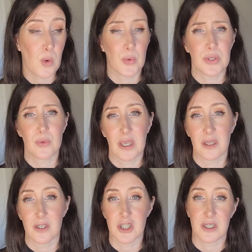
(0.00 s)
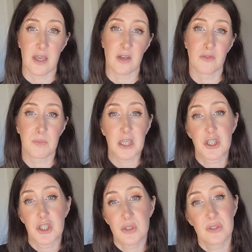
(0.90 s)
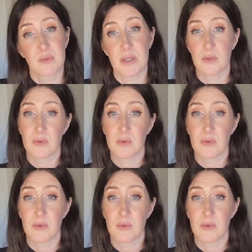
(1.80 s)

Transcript: or you can just kind of pick and choose what you